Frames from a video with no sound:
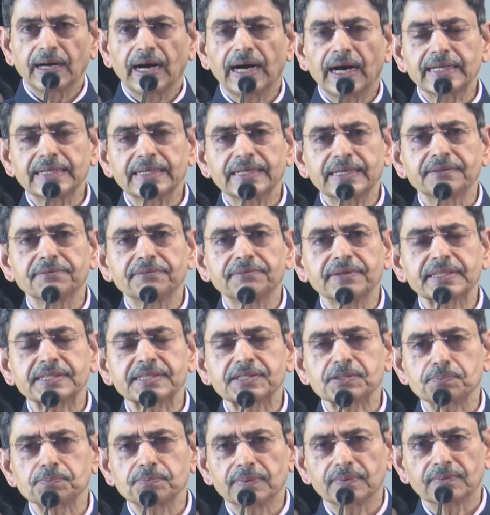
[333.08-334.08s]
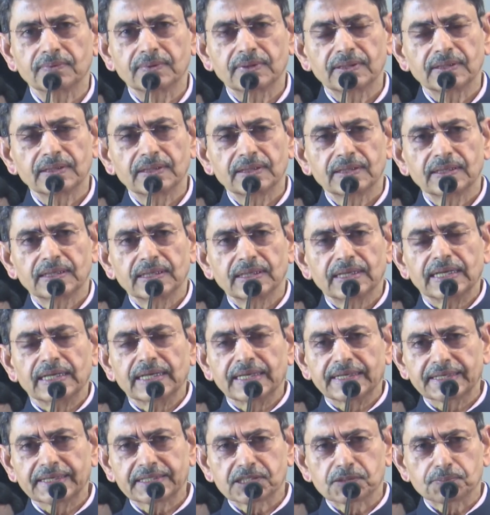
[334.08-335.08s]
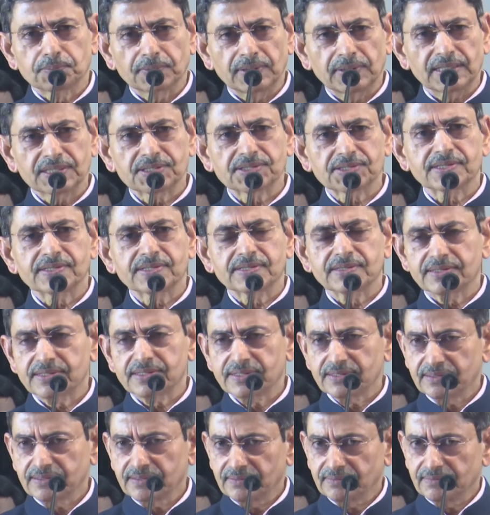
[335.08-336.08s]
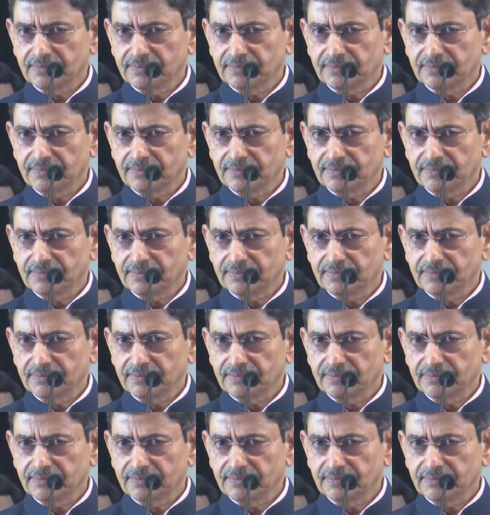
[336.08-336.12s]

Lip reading: I have expressed